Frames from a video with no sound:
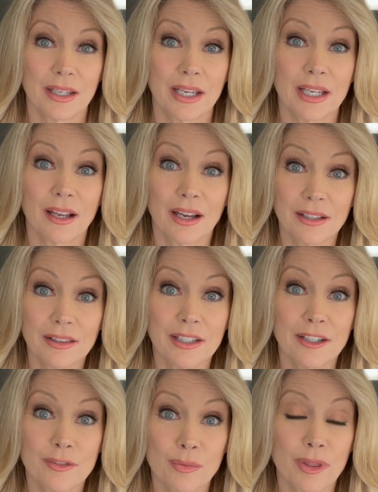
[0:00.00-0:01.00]
And I
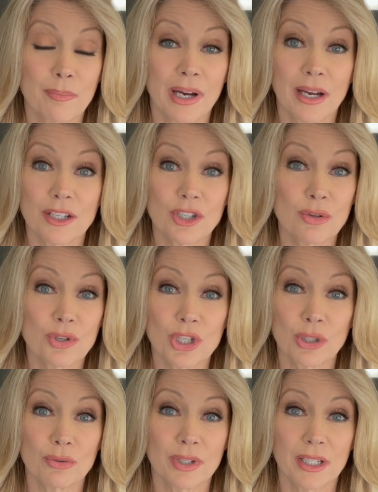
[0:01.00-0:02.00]
lived with my two
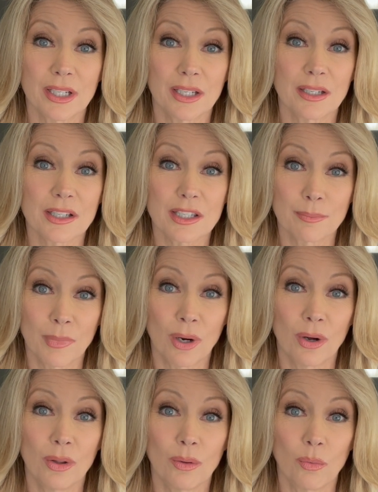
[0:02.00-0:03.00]
children in a
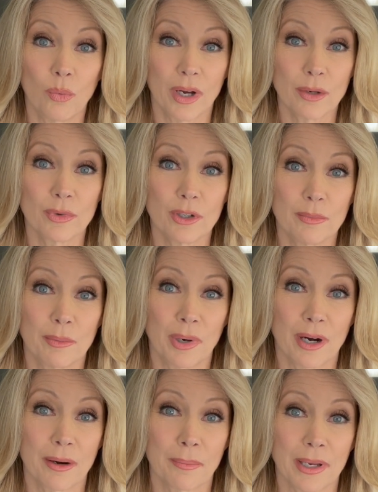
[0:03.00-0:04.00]
small one-room
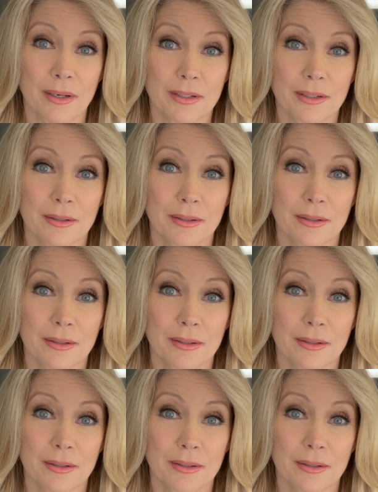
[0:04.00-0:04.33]
apartment.